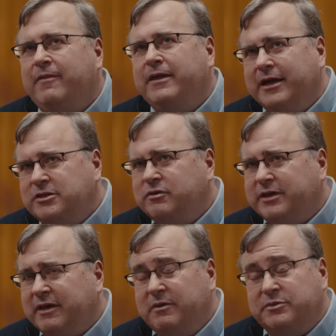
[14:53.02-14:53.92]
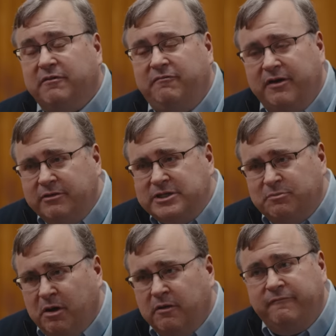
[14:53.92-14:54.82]
And the answer it gave me was a very
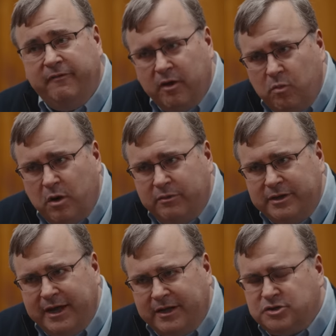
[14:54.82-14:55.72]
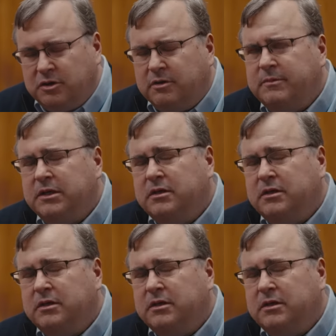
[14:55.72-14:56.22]
smart, very well-written answer,